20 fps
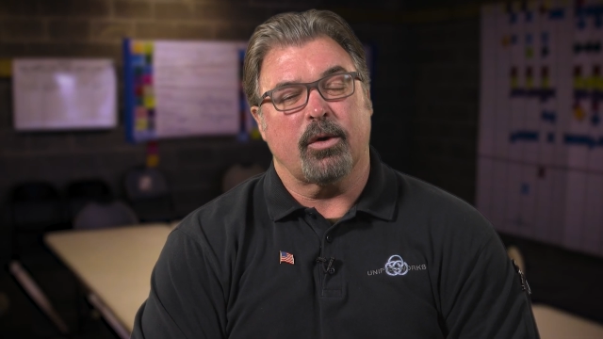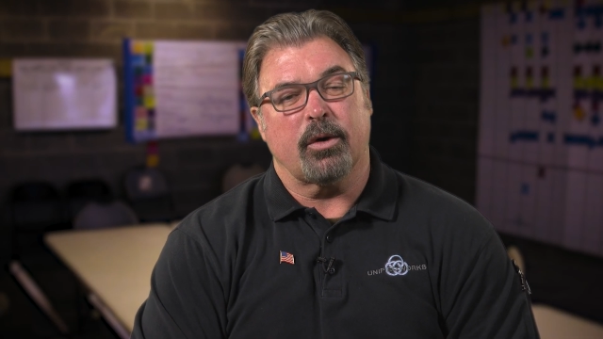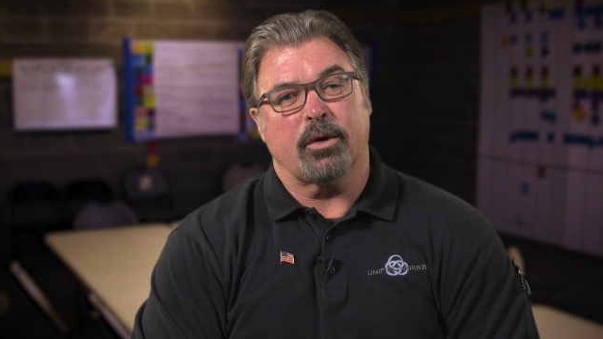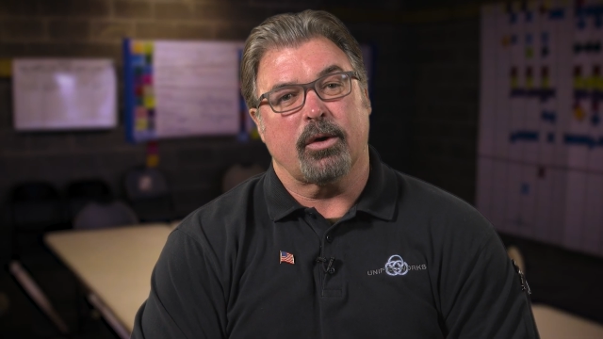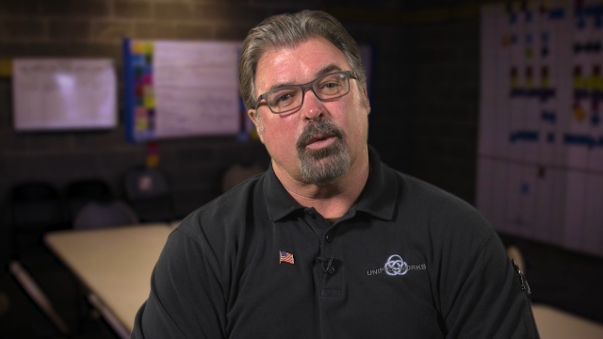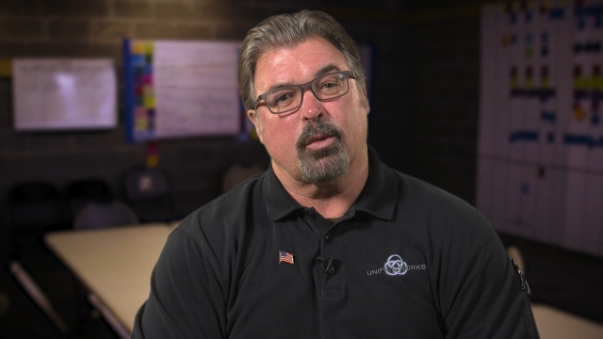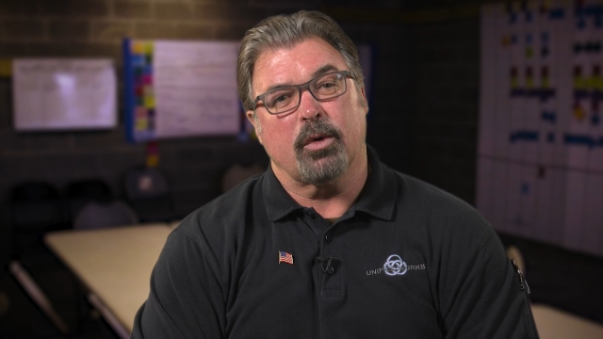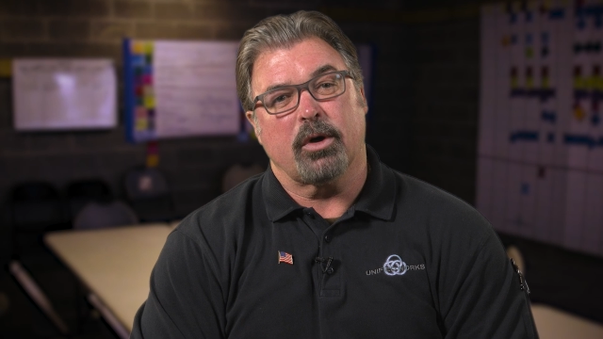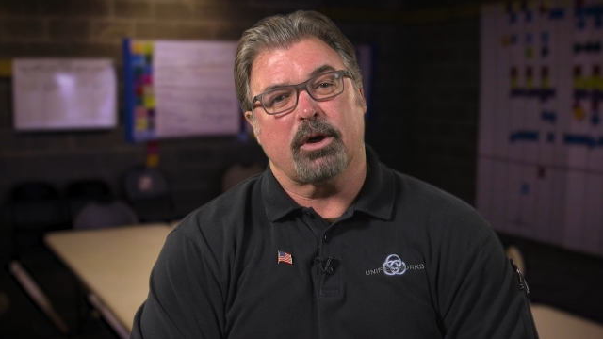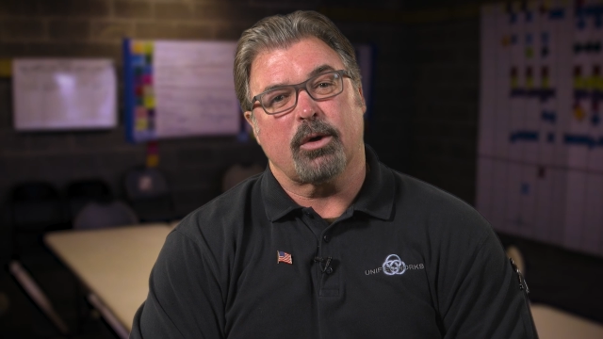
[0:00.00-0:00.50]
or
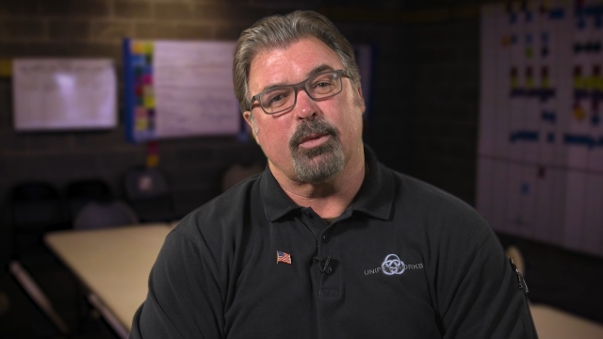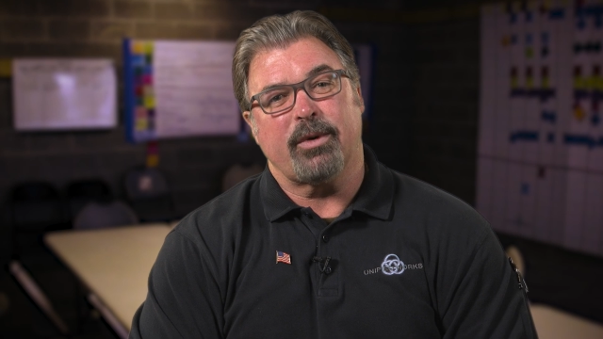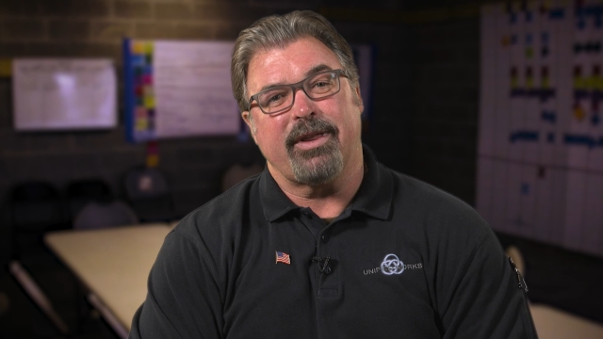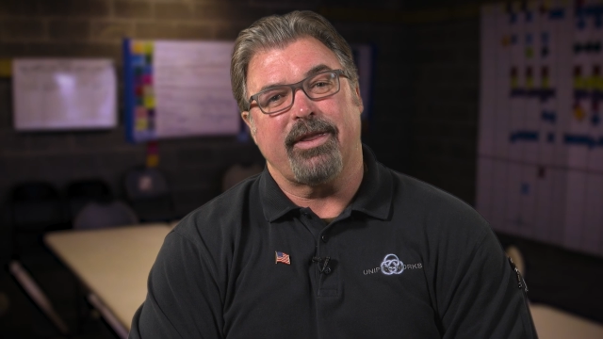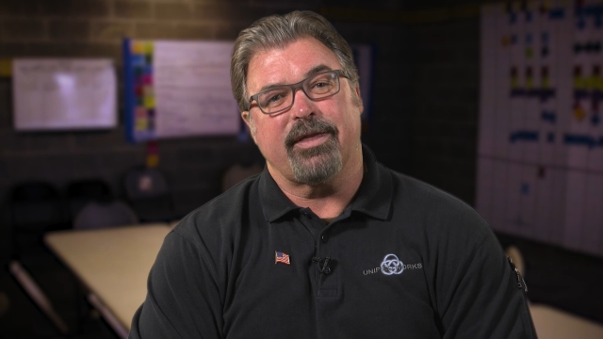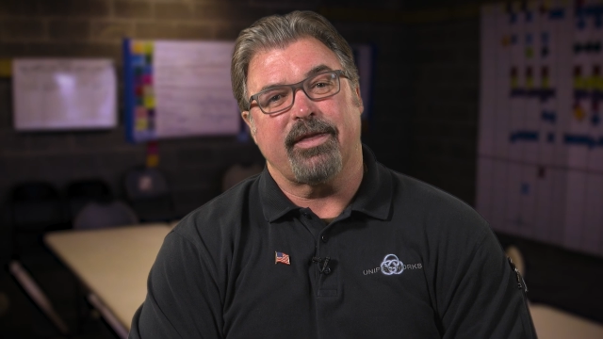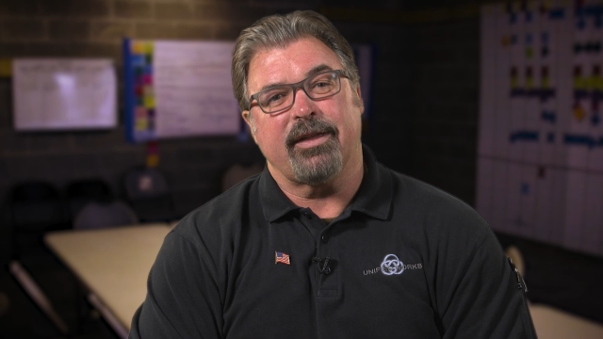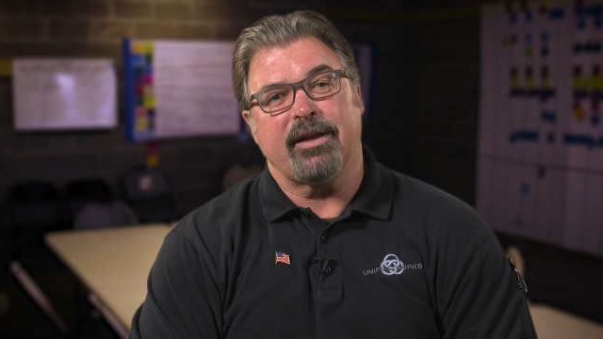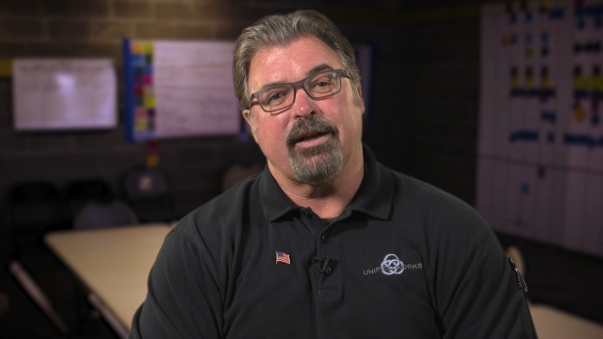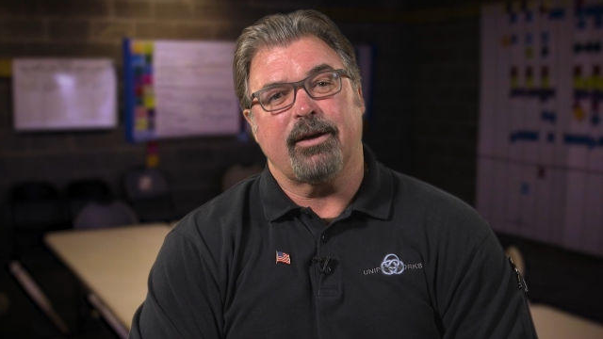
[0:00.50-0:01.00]
the work we
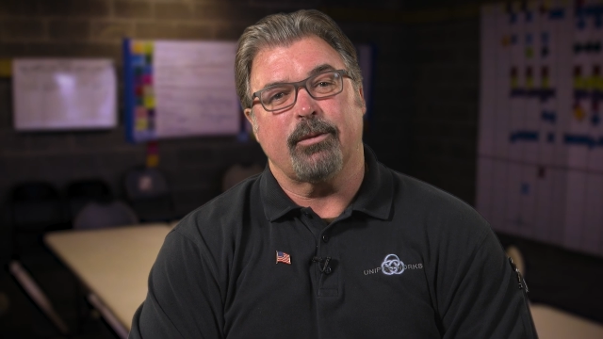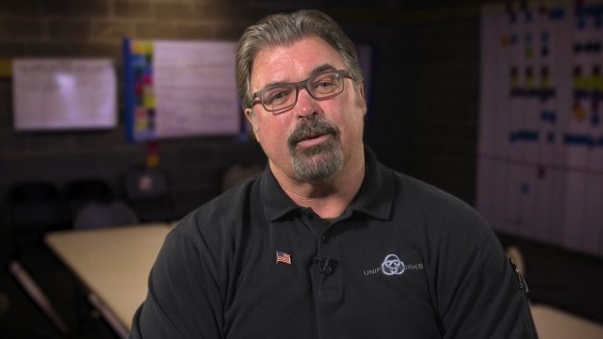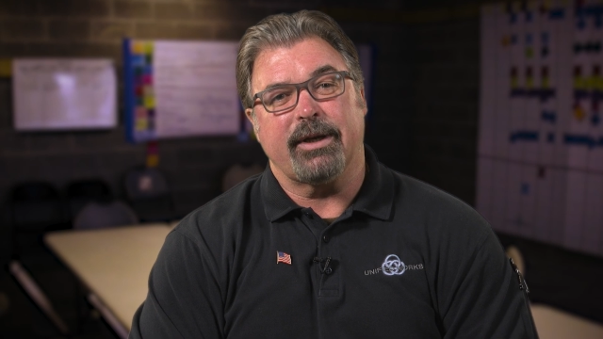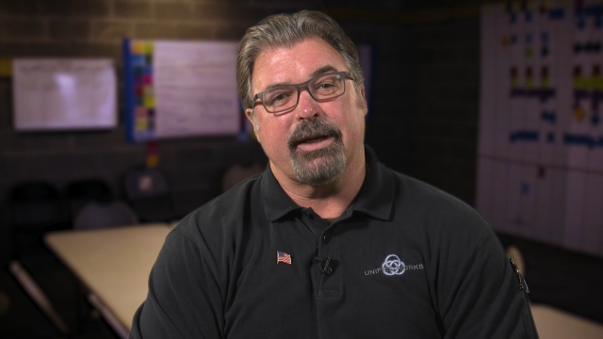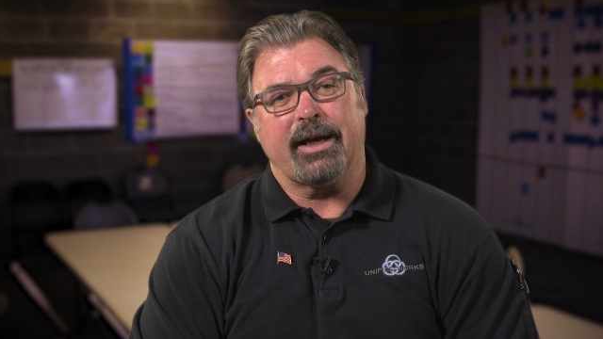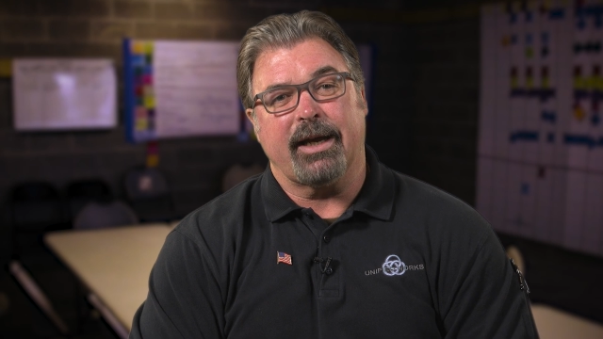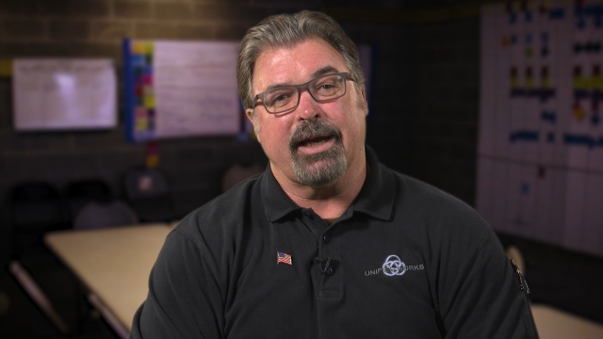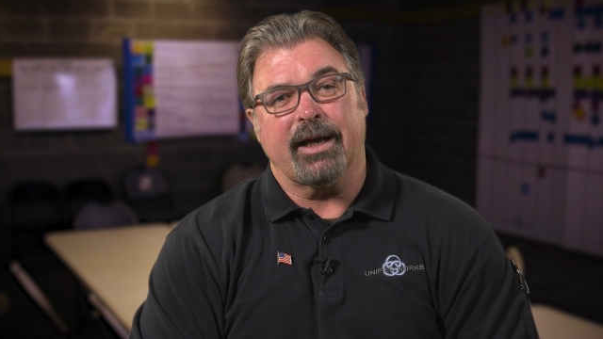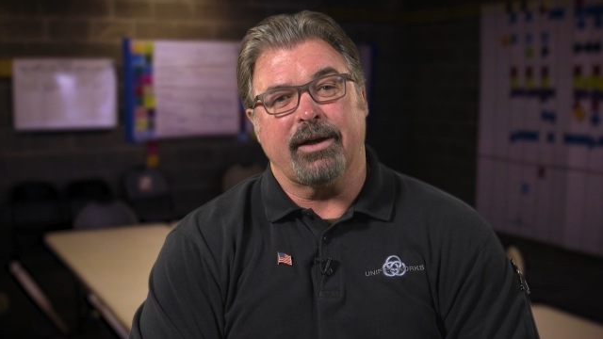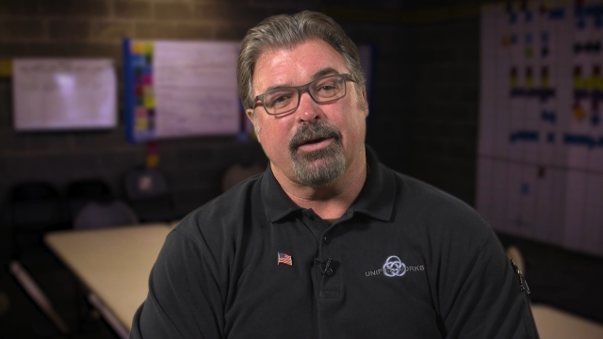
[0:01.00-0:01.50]
think we
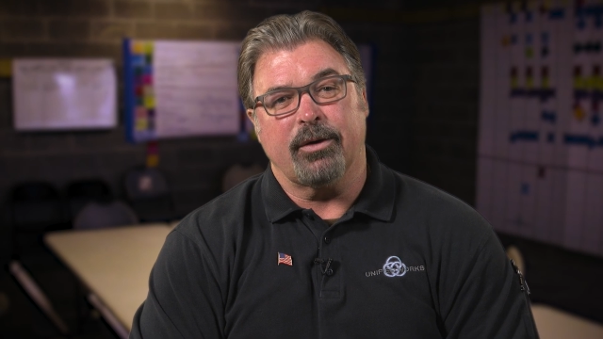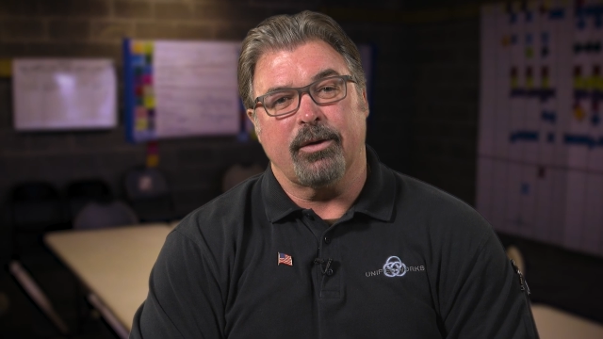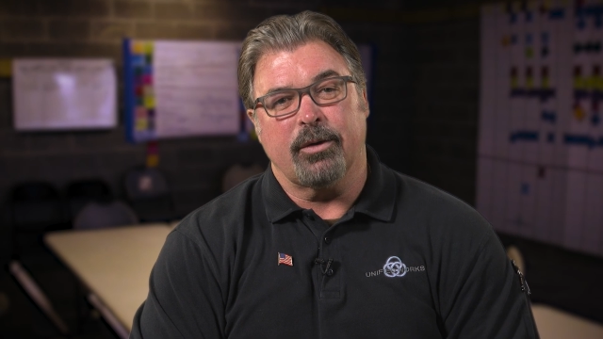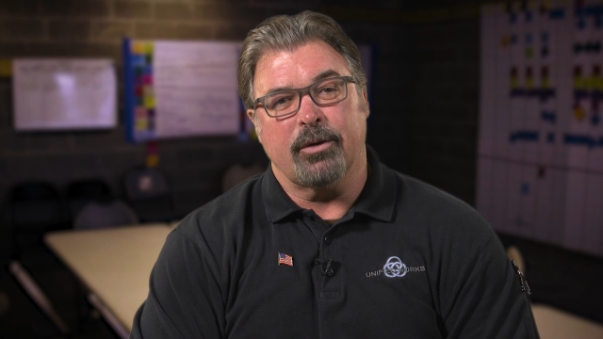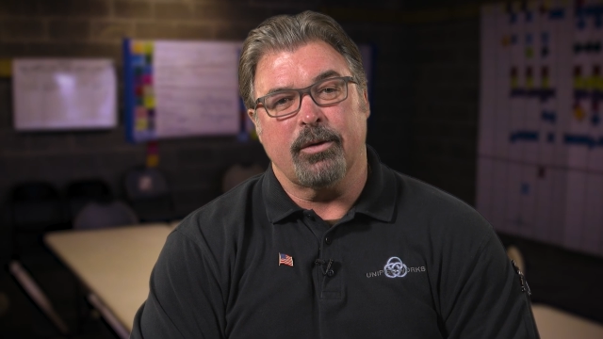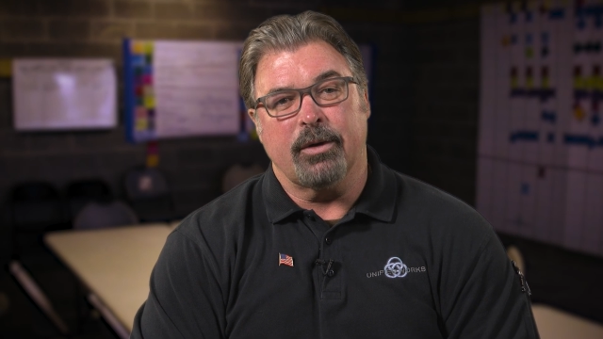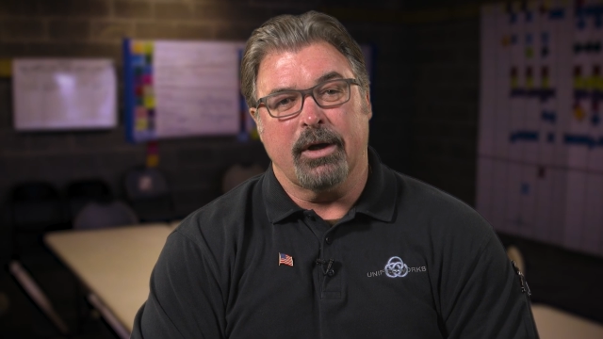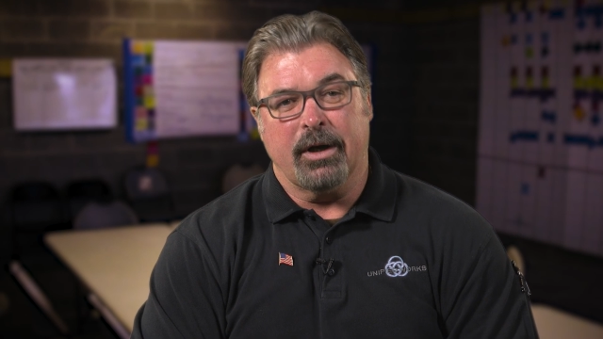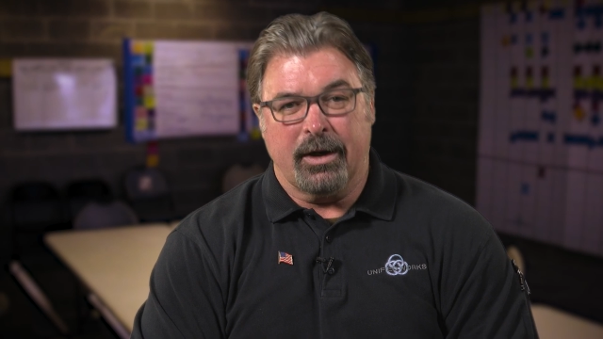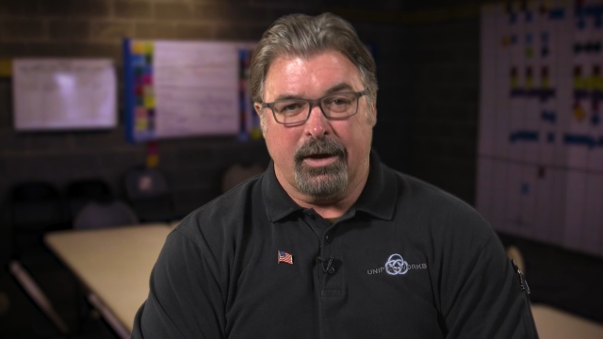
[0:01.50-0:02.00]
can
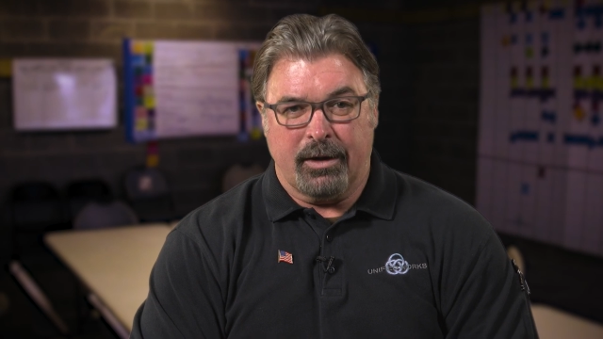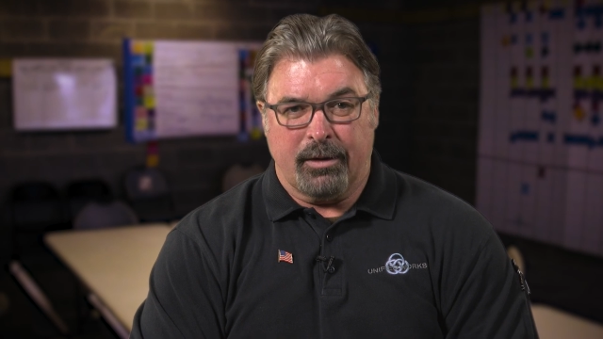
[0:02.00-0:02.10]
do